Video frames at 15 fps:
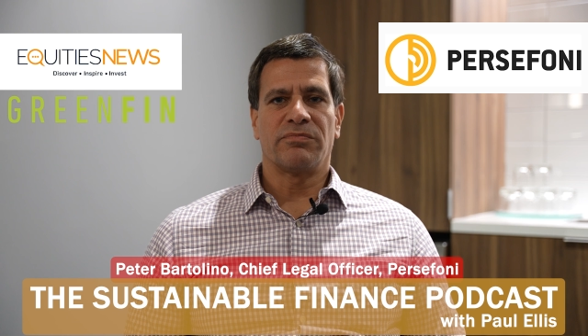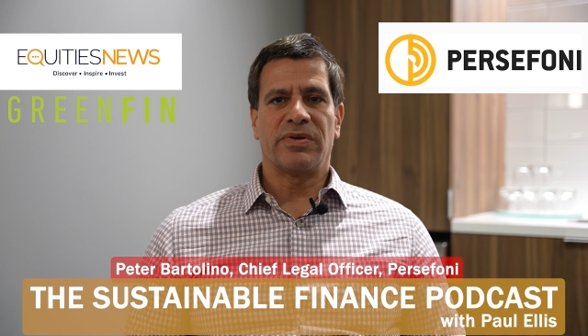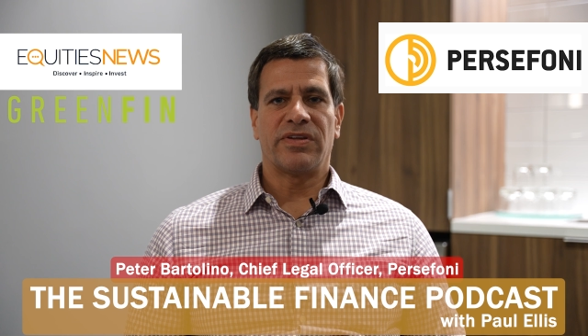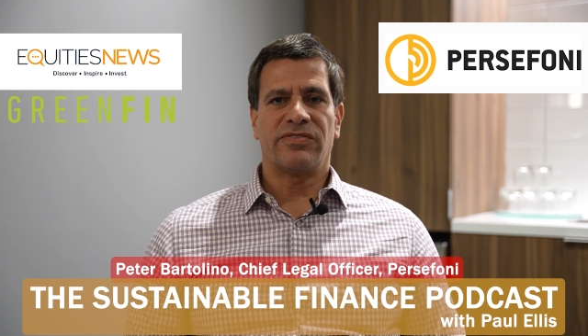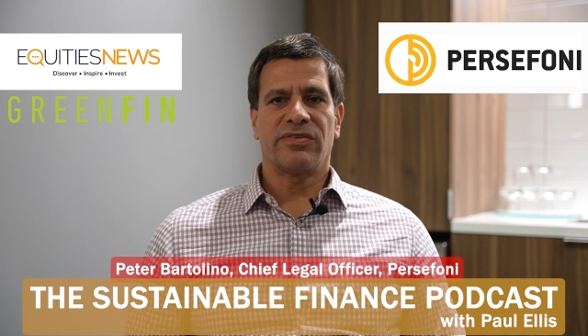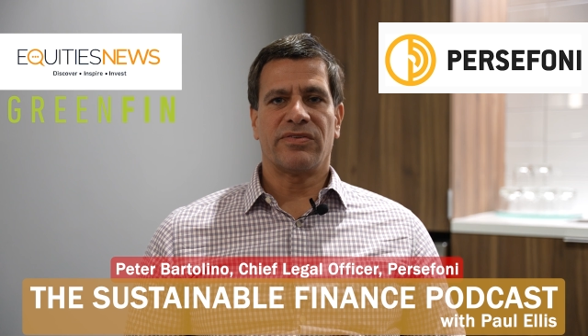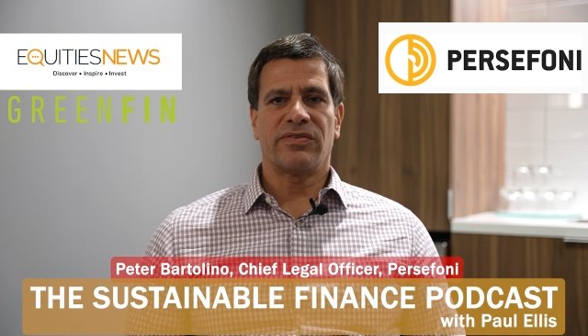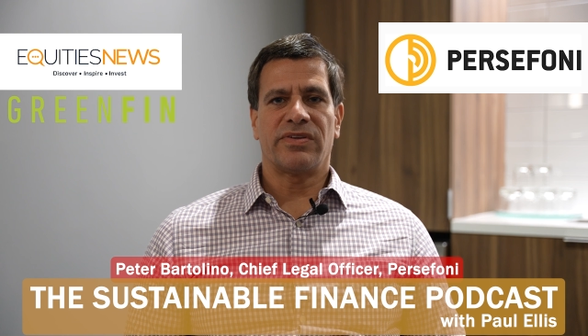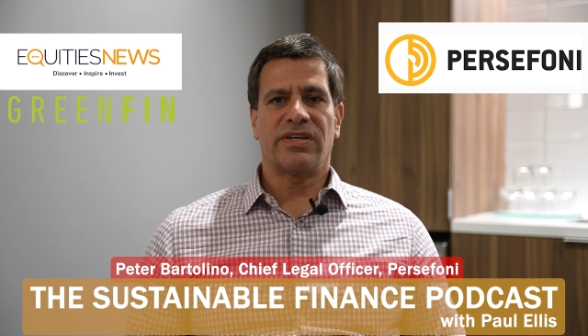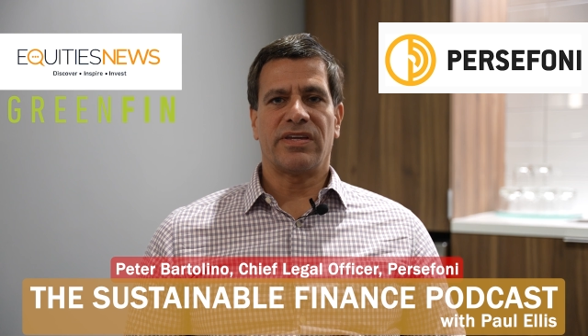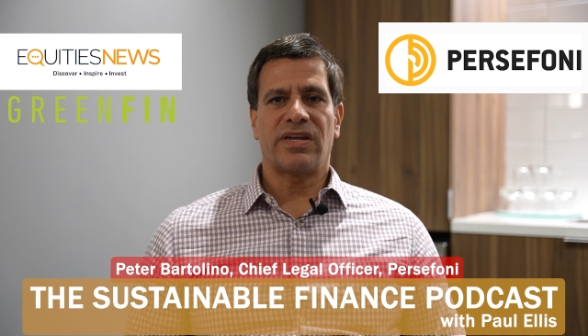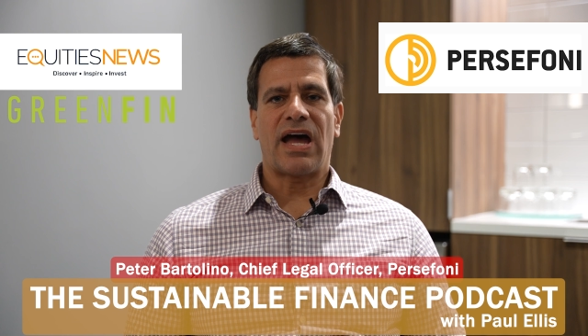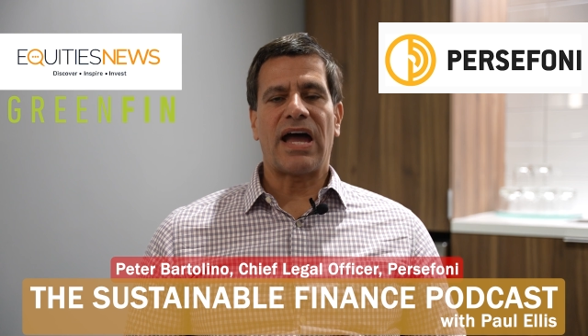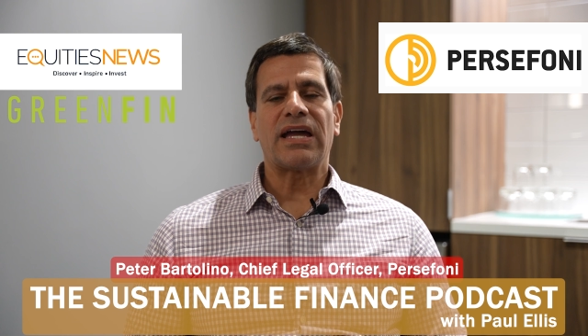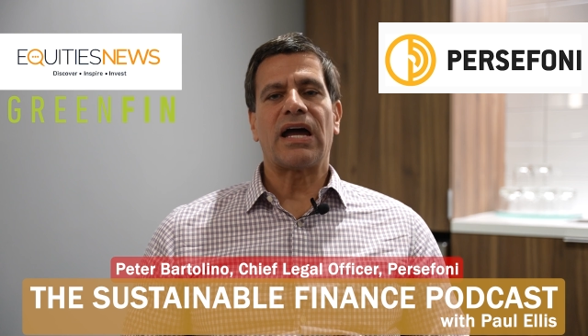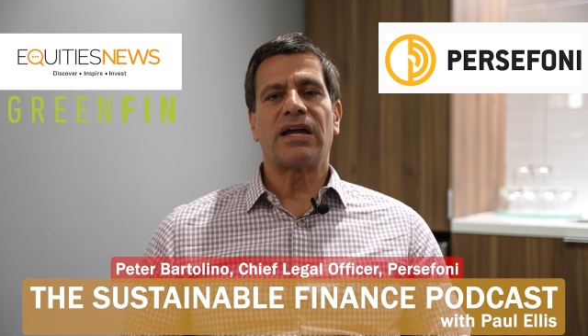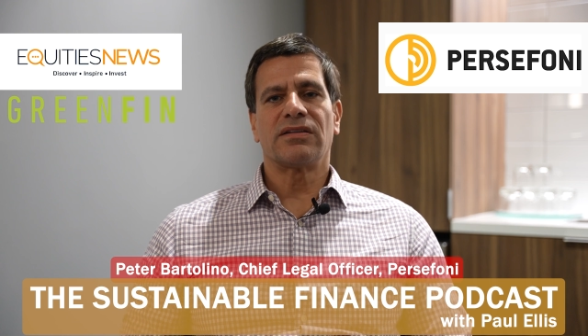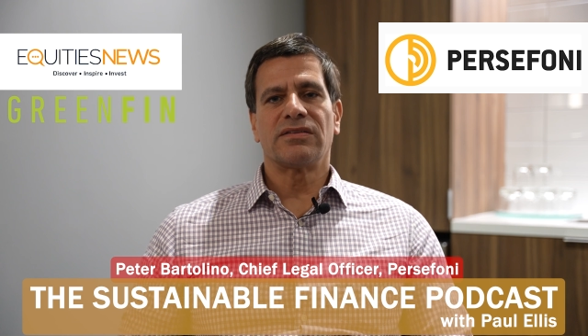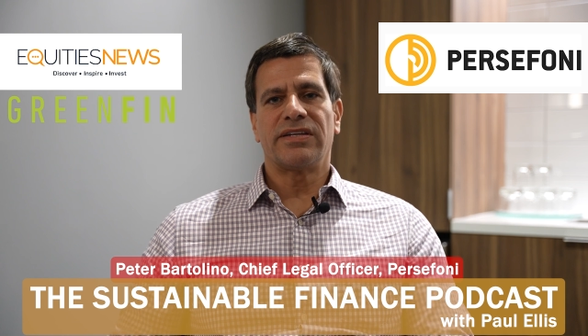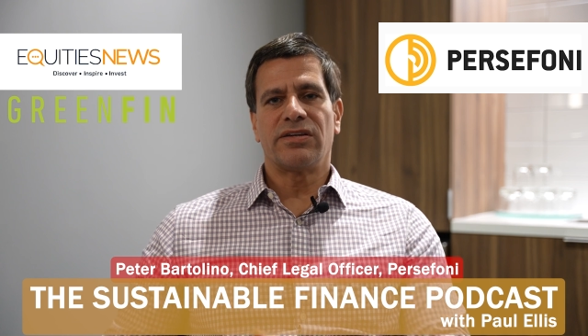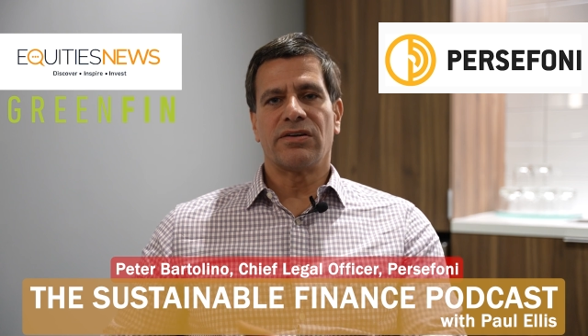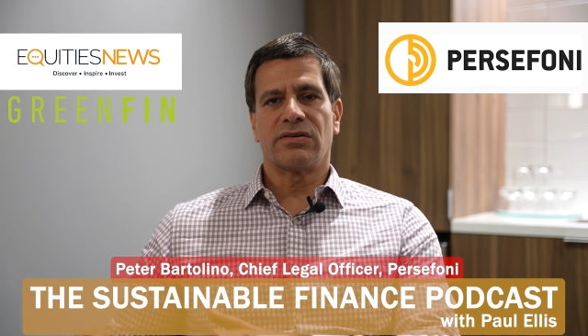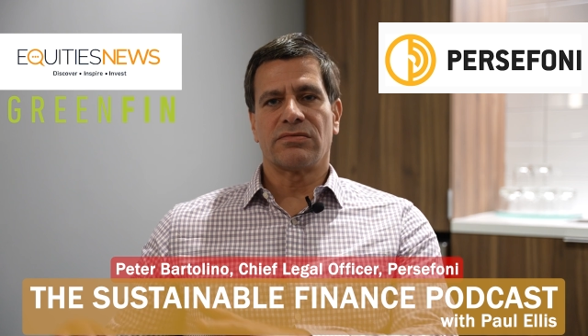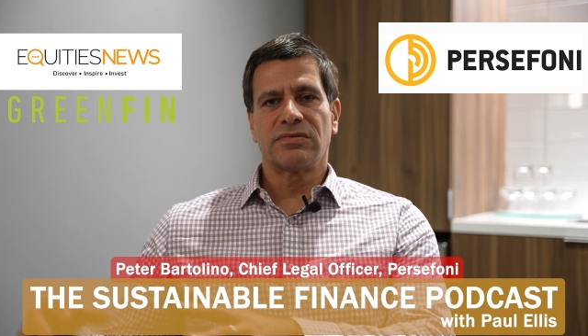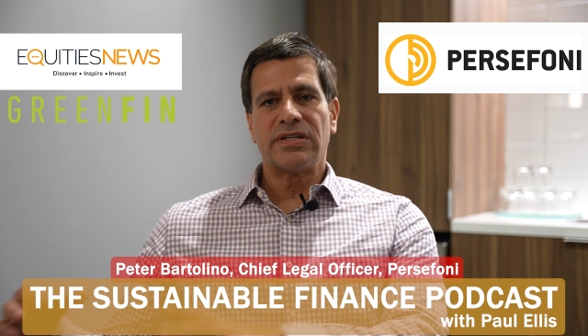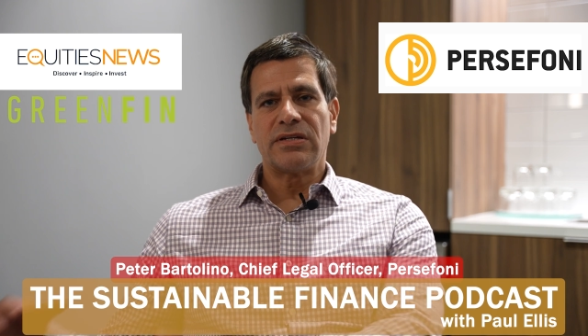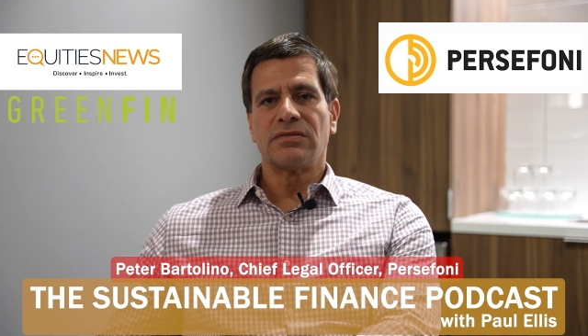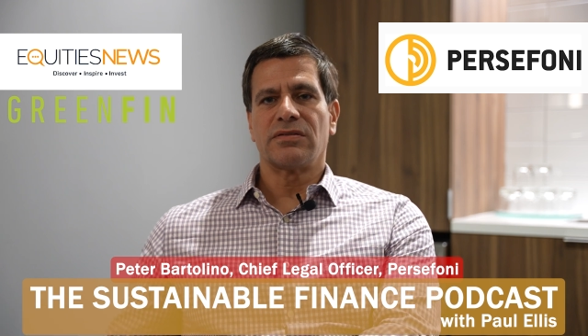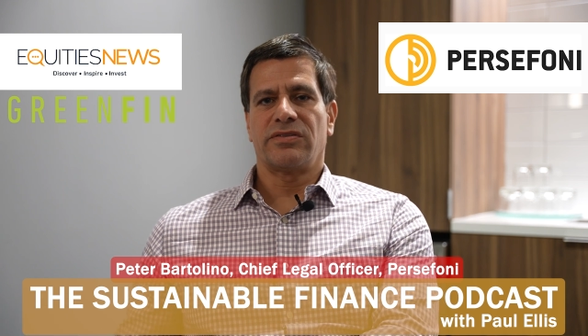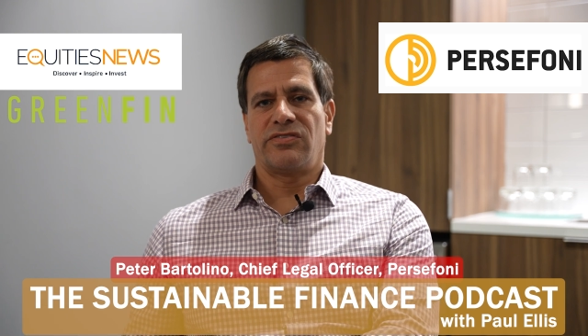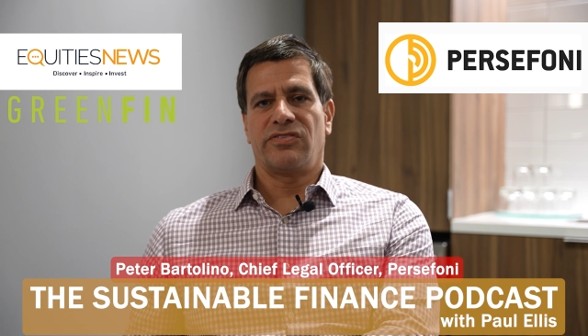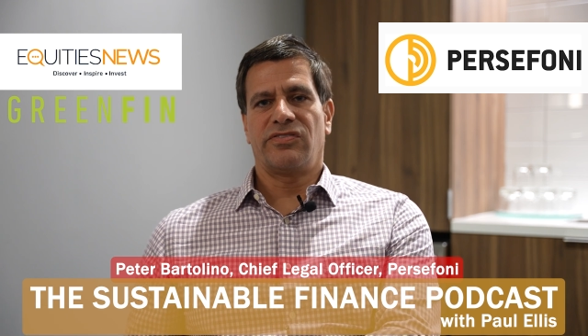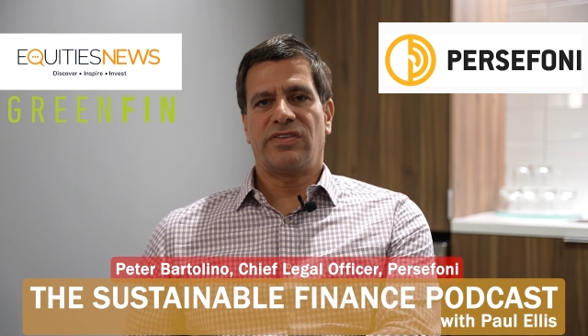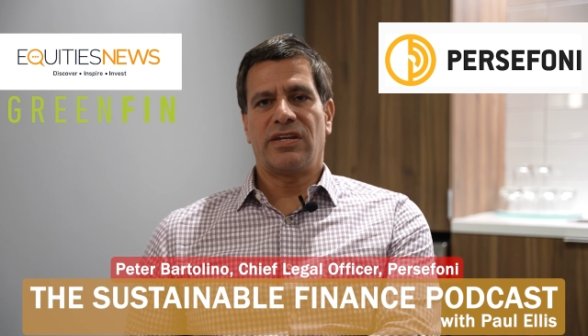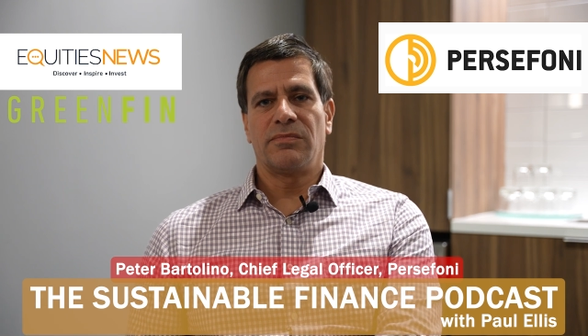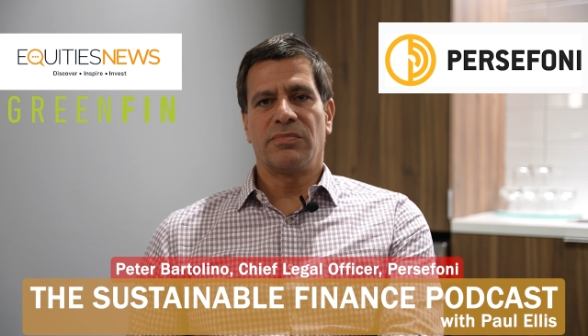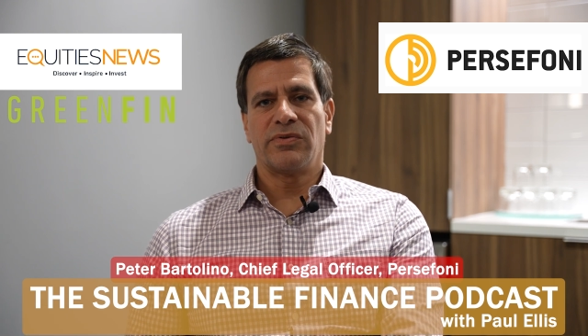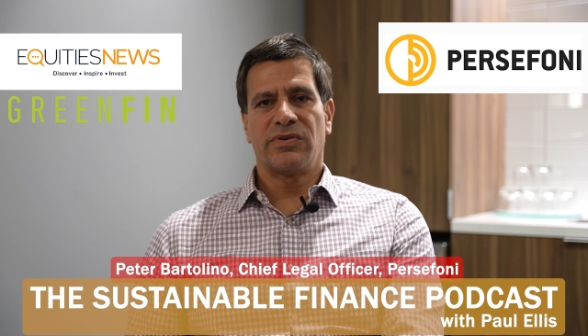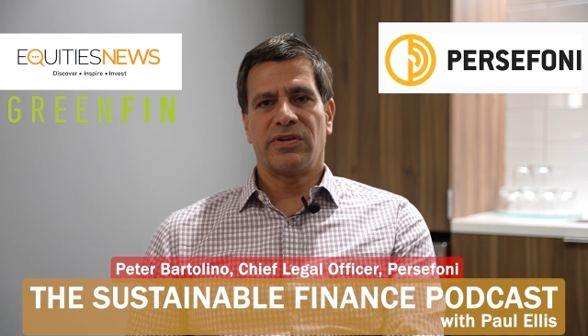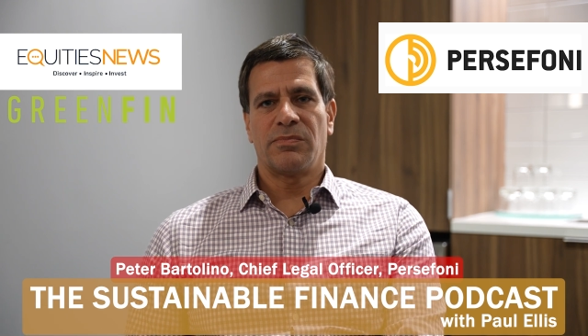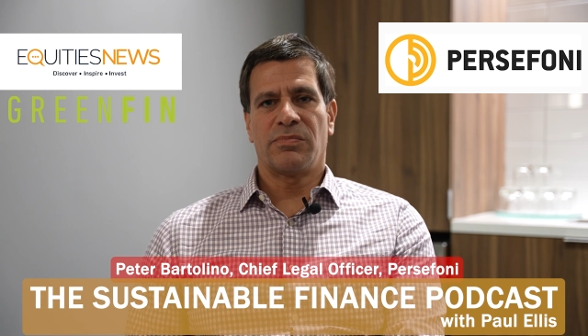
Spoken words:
basically I lead our legal and sustainability